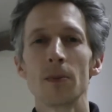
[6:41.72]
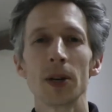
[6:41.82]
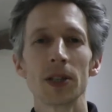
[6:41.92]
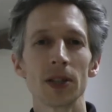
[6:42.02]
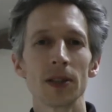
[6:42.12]

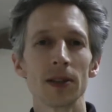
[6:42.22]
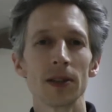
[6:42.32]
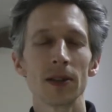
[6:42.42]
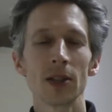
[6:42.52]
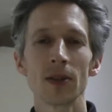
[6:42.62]
But
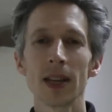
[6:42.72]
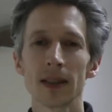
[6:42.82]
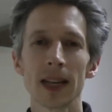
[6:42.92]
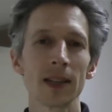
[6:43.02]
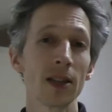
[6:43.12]
so
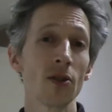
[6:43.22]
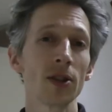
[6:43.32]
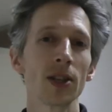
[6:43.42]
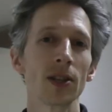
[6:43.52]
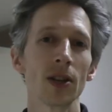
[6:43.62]
that's the
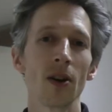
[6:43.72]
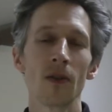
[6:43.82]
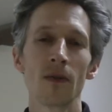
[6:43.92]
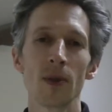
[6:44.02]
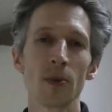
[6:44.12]
origins
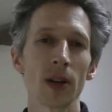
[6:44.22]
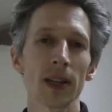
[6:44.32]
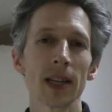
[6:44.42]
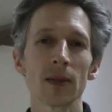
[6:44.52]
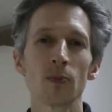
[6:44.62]
of the book,
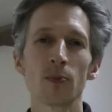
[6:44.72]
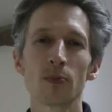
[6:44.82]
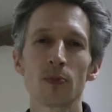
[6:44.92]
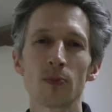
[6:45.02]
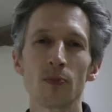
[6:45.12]
and that's
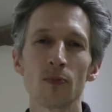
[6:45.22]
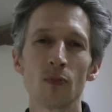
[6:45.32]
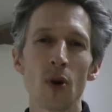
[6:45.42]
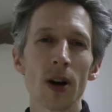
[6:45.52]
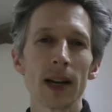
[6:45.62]

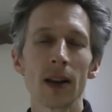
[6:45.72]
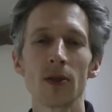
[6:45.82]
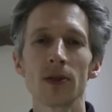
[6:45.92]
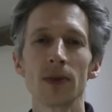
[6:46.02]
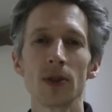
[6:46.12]
why a
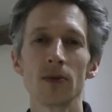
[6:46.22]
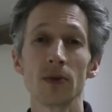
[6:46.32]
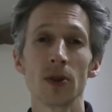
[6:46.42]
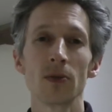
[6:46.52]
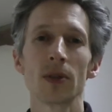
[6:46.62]
lot of you
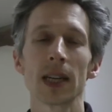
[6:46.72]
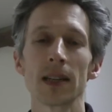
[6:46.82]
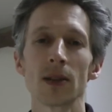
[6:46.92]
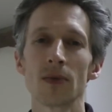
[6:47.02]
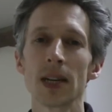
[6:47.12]
who
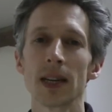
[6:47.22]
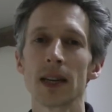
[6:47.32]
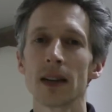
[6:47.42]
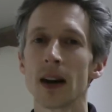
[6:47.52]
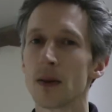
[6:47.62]
get to read
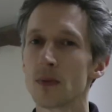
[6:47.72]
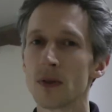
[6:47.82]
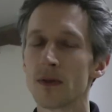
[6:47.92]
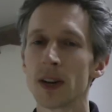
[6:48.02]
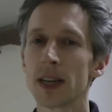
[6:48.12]
it will
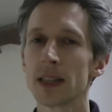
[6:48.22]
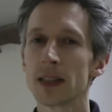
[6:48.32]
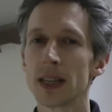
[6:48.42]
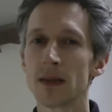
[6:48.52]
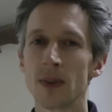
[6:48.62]
find it's
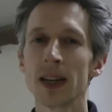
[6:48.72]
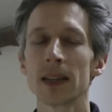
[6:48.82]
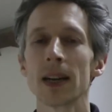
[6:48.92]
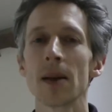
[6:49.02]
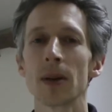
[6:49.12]
very
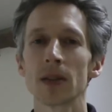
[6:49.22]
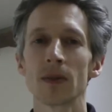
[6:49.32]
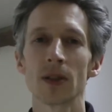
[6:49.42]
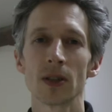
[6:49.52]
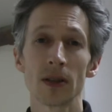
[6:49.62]
dynamic,
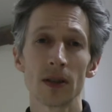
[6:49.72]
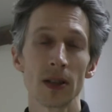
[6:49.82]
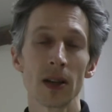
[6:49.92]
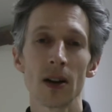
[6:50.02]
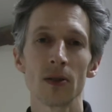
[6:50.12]
the
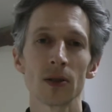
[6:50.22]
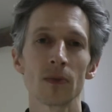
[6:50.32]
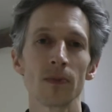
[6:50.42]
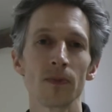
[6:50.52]
dialogue's